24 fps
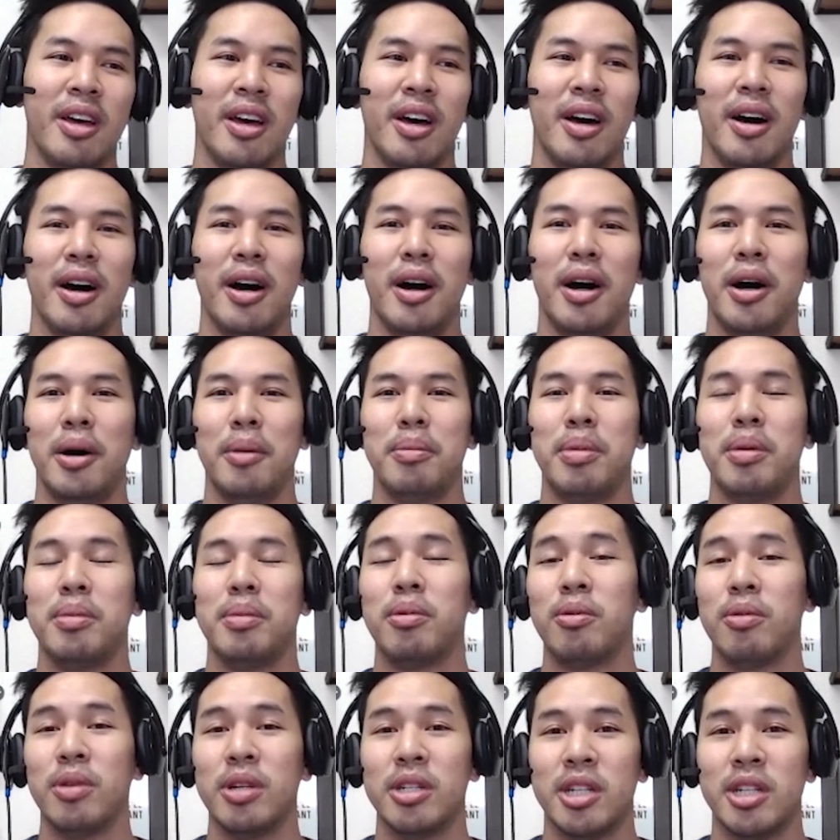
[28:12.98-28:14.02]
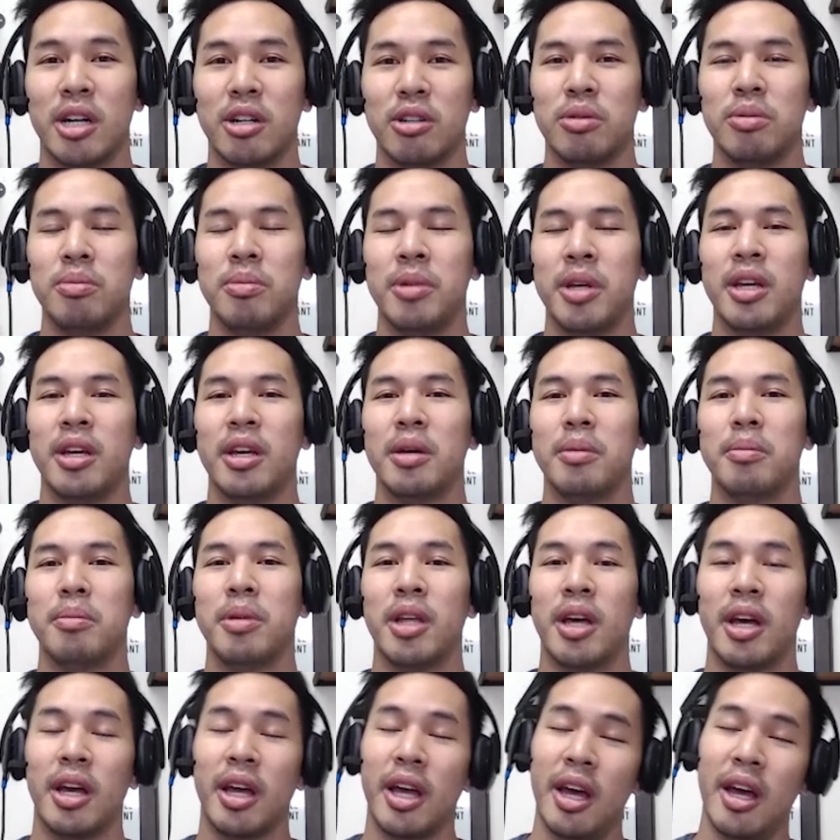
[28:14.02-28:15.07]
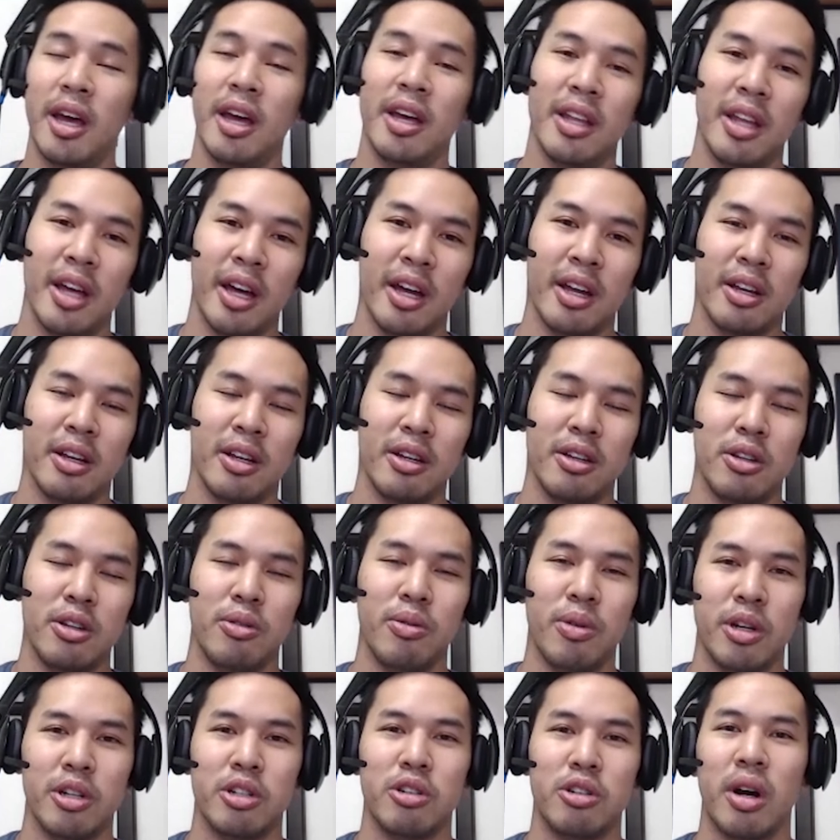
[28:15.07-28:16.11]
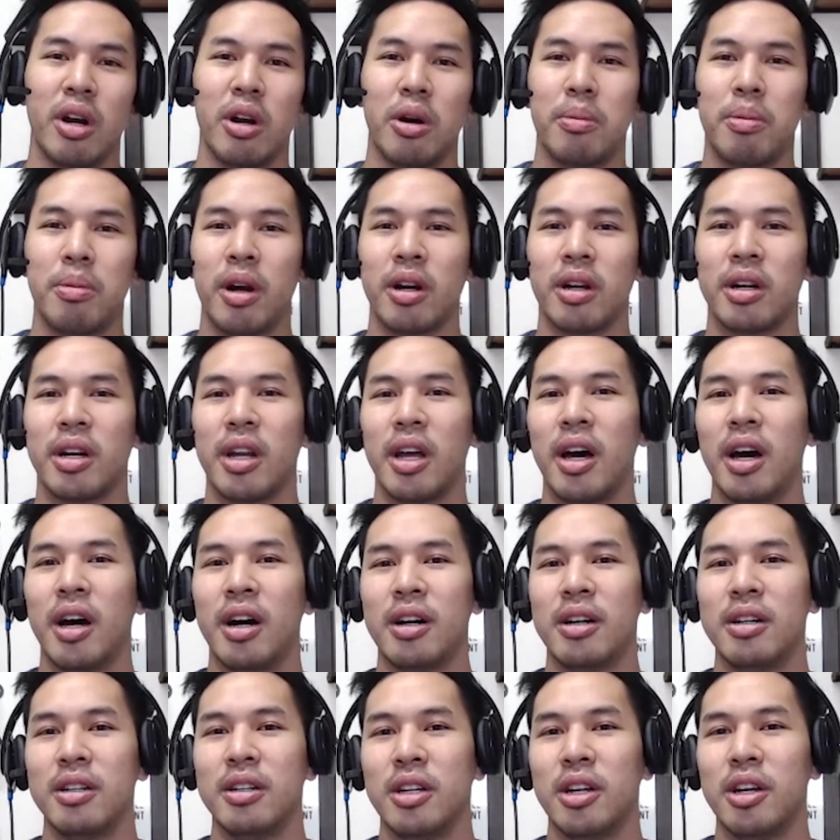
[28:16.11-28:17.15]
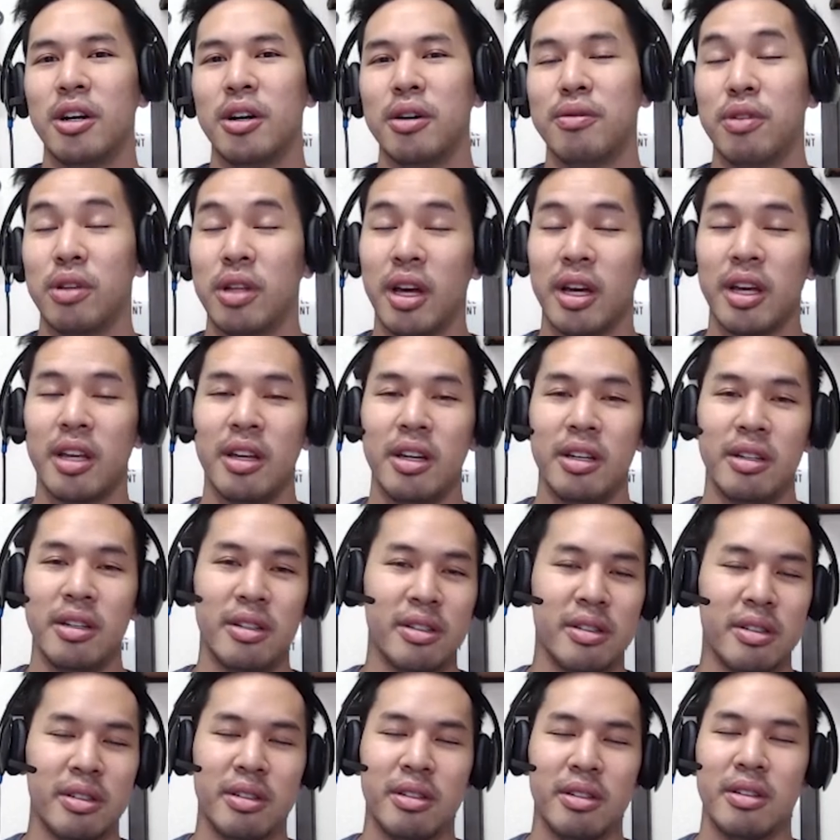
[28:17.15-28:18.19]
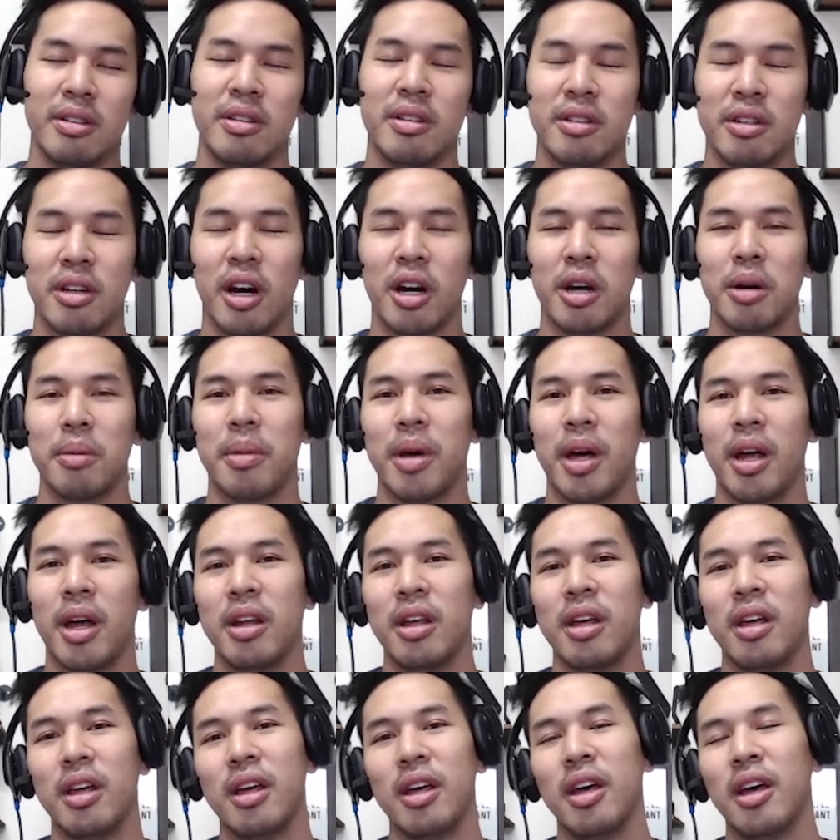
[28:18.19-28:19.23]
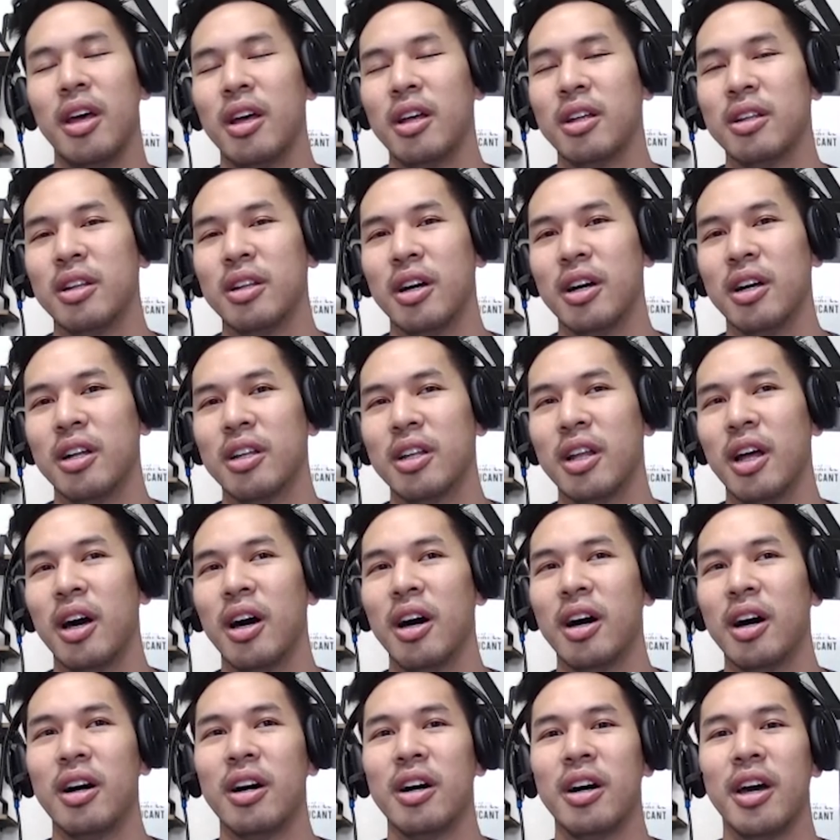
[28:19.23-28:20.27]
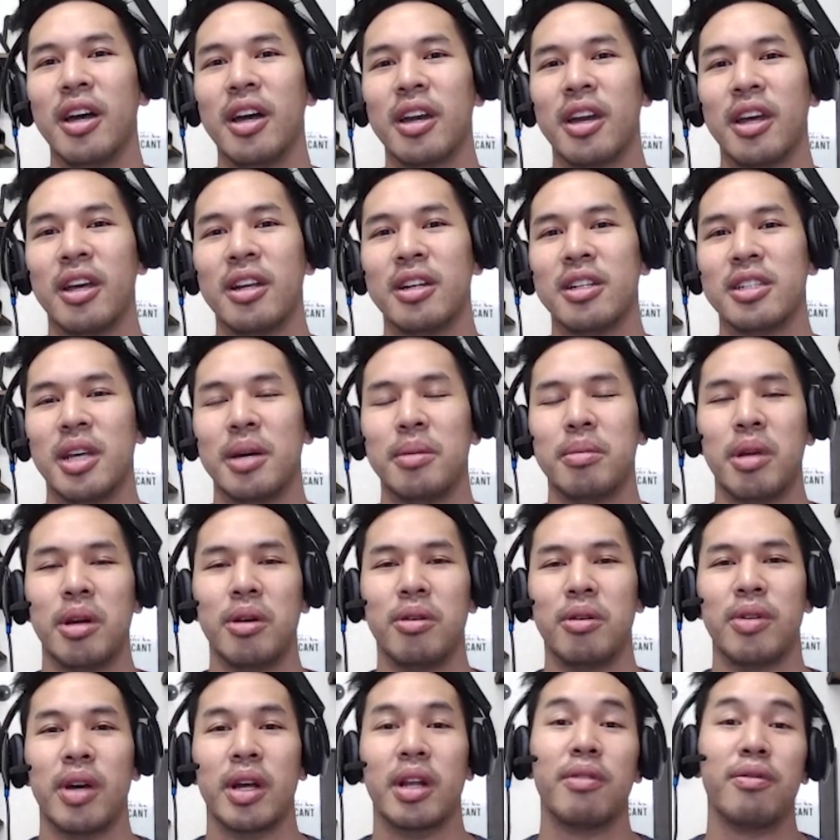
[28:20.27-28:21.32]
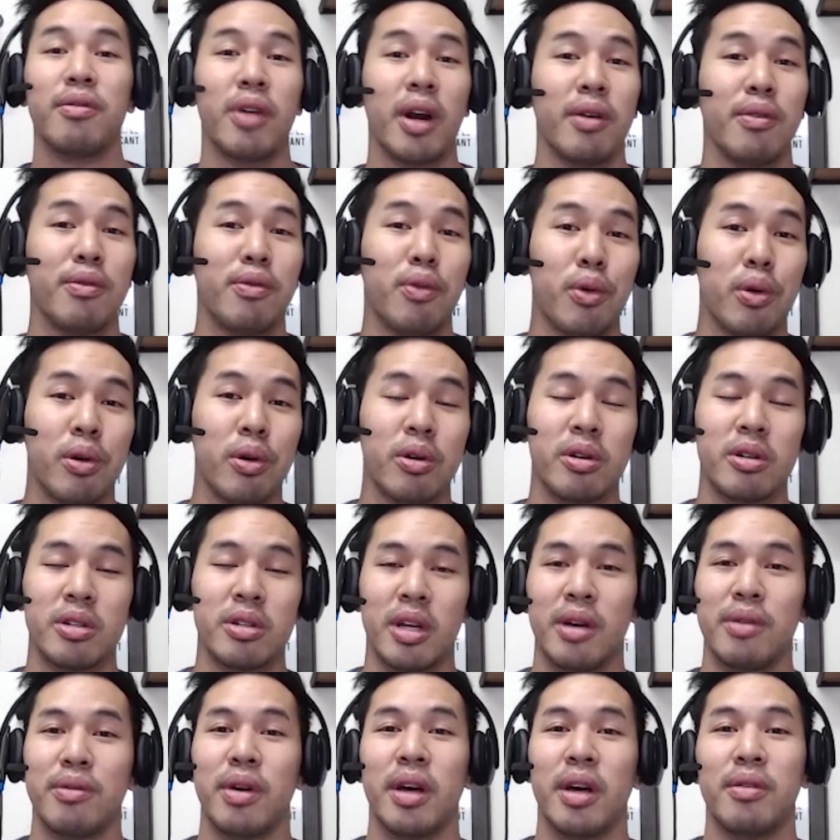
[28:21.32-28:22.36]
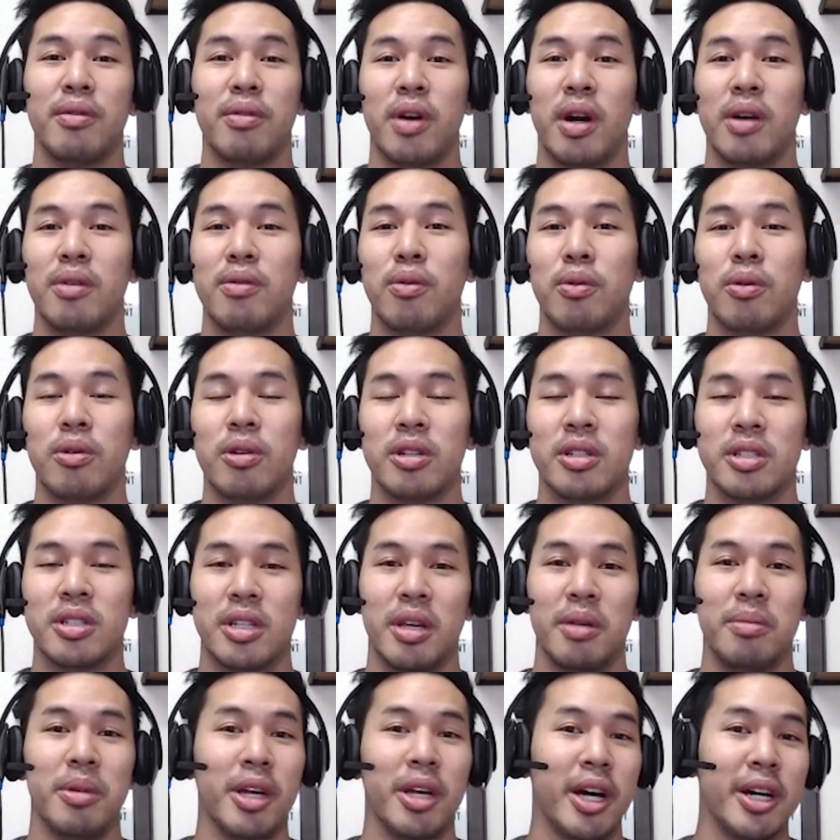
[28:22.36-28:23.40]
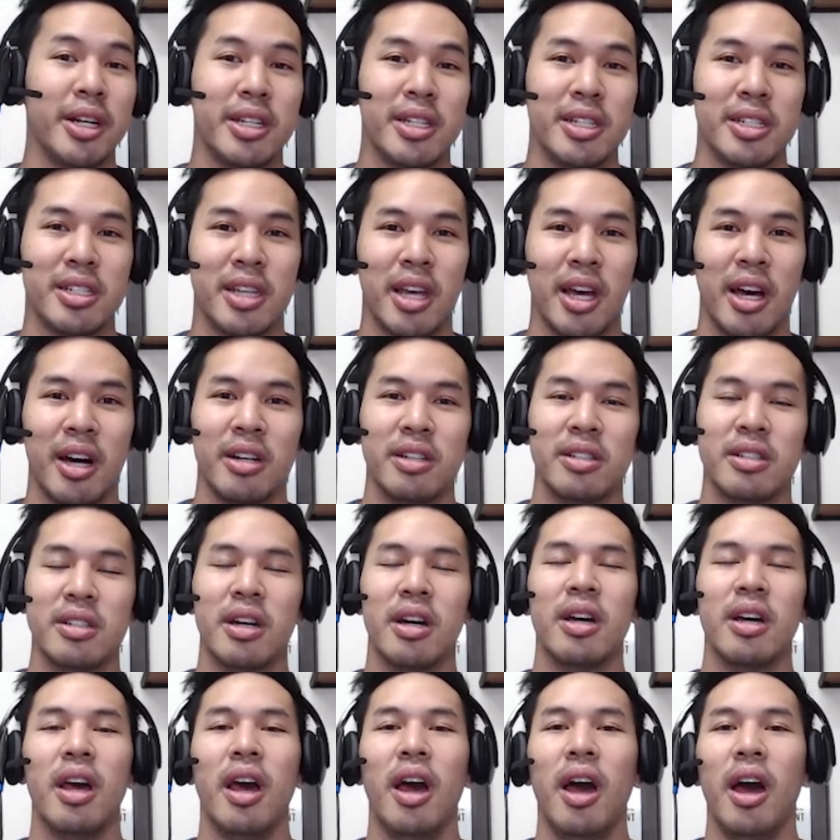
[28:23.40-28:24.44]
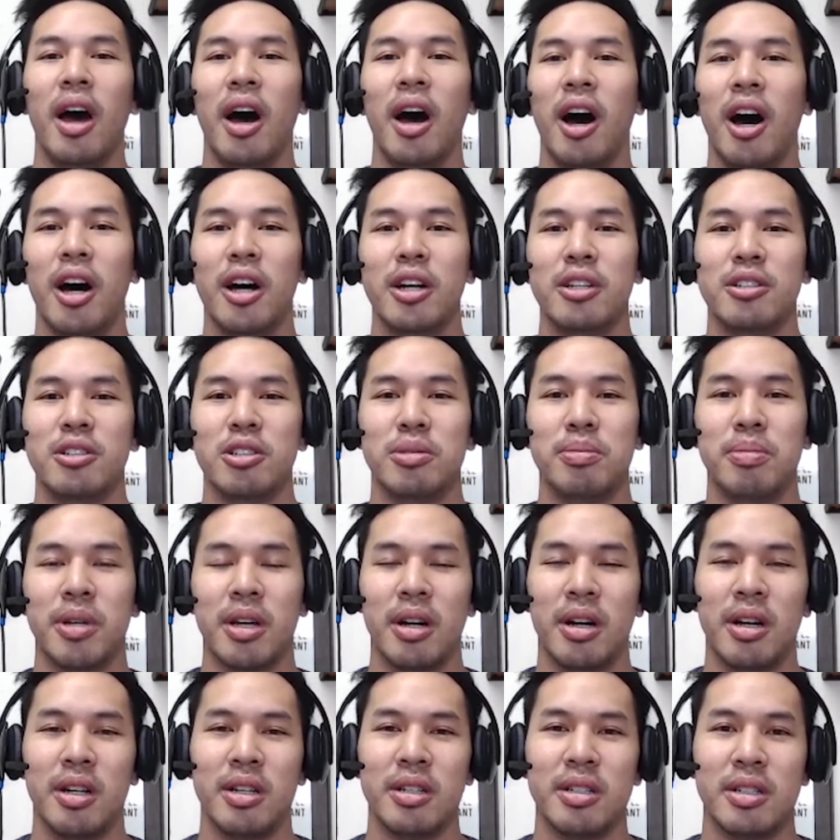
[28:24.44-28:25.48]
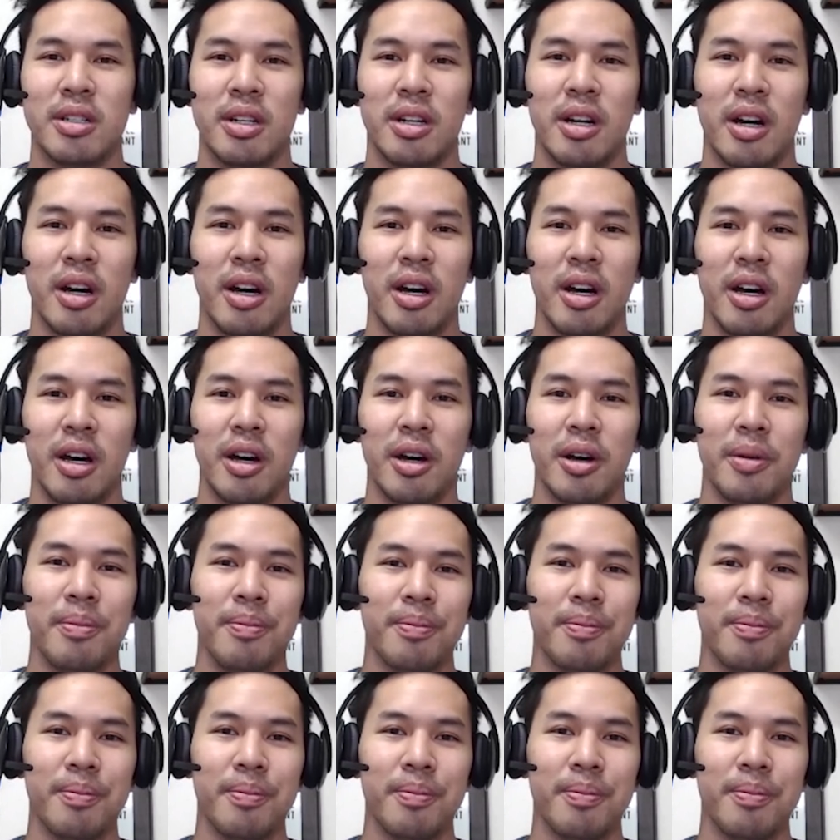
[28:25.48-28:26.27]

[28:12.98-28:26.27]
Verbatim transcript: uh, people reach out to me and be like, hey, like do you want to try our product out? You know, if you like it, just talk about it, blah blah. And then same thing with like the freight forwarders. I've had freight forwarders give me like discounts uh, just because. Uh,